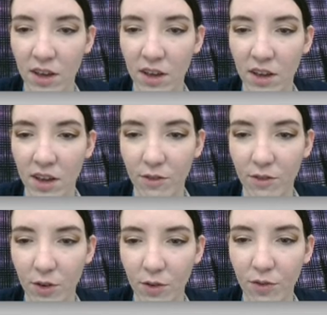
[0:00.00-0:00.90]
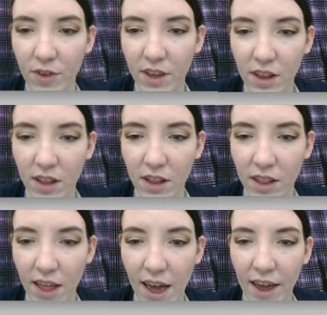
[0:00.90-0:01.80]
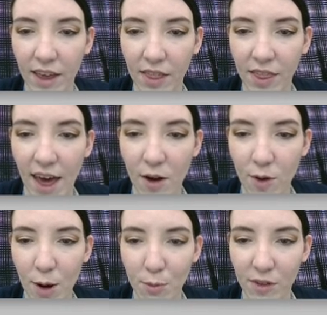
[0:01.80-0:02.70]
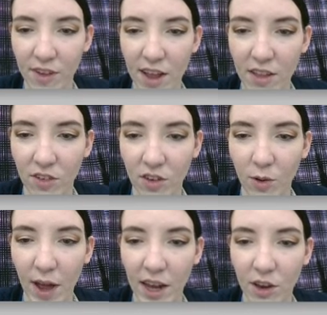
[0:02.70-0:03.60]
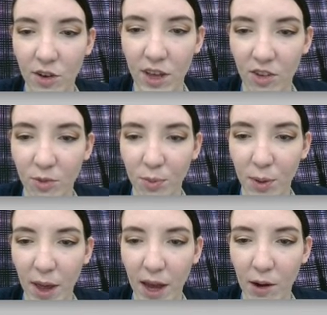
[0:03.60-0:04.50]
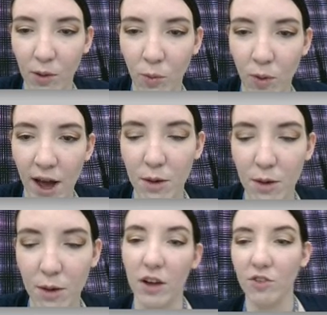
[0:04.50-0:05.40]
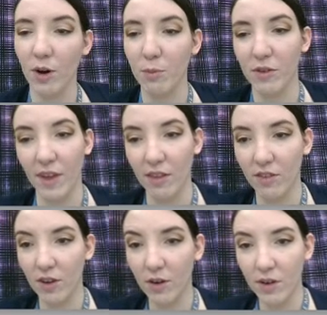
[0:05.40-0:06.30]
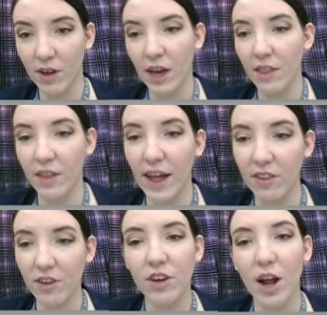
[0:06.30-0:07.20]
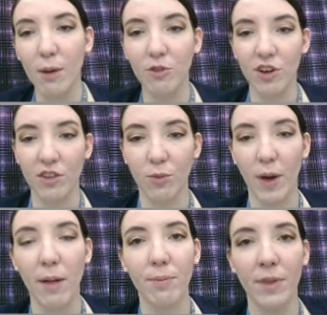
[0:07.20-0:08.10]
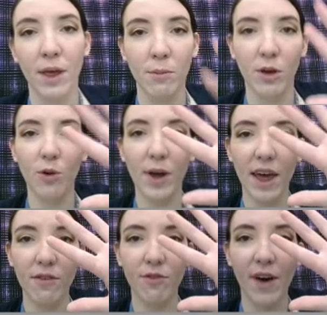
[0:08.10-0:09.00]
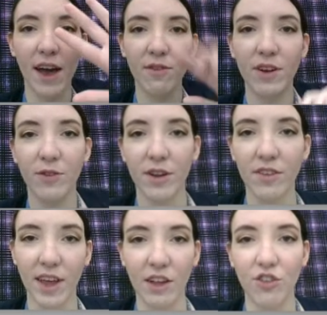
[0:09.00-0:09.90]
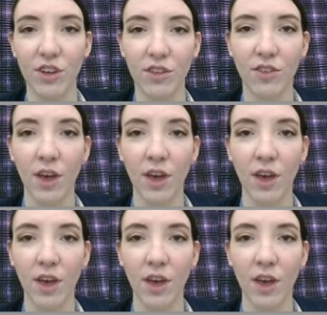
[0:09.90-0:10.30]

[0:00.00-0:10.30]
If you feel like that represents you and you can explain why a box represents you, then that's a good option as well. But you want to have 5 different sketches